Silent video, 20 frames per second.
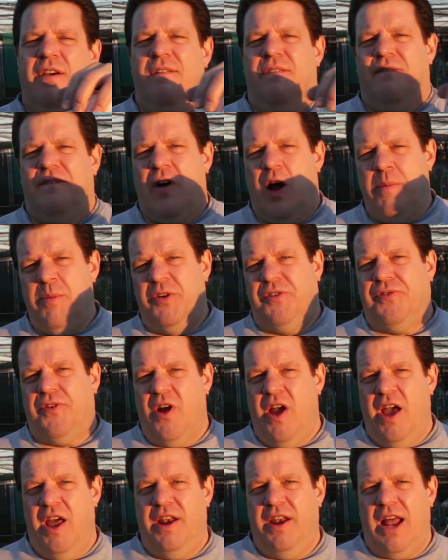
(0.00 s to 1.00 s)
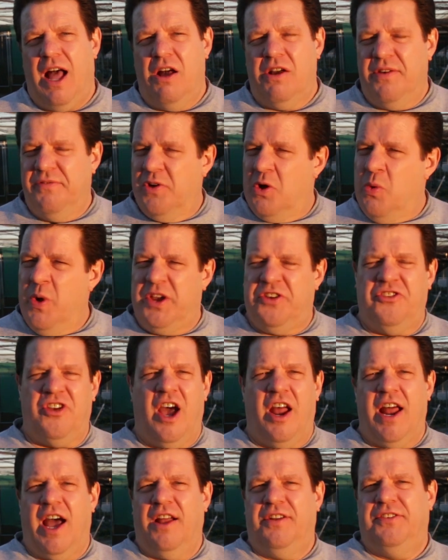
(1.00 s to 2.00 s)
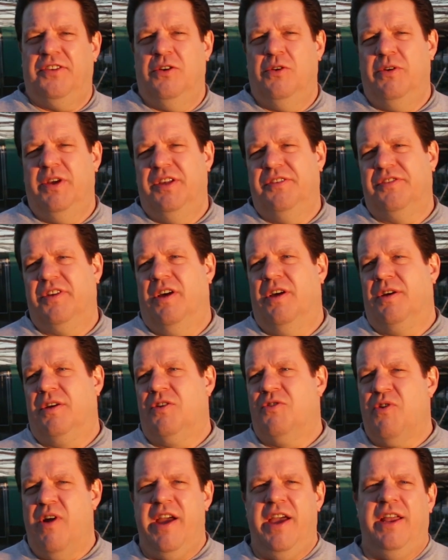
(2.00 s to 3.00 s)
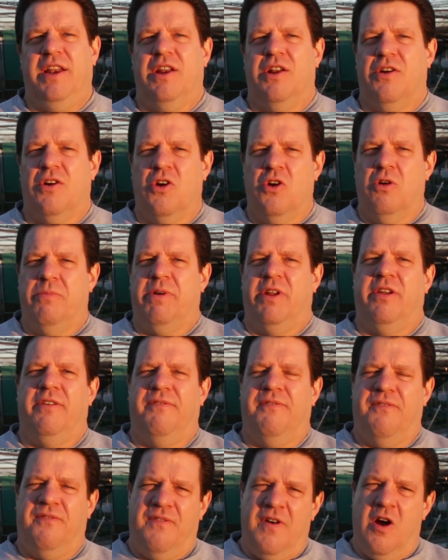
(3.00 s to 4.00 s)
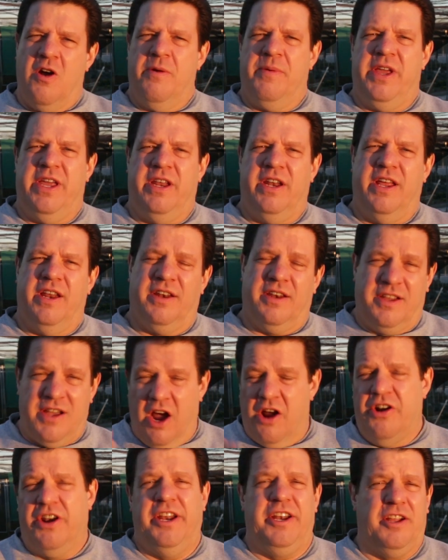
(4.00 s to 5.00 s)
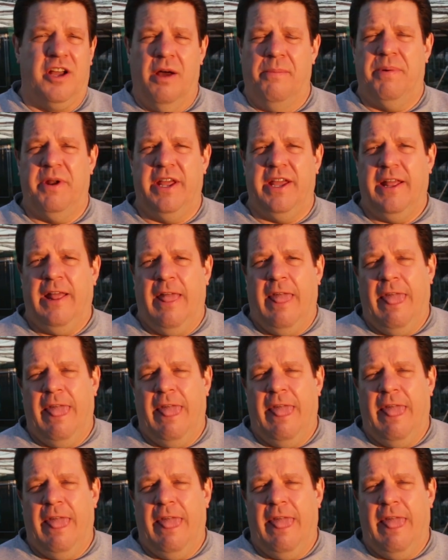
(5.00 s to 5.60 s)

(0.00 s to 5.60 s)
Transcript: Farmer's Friend, I'll give a quick shout out to, is a great urban farming and gardening company.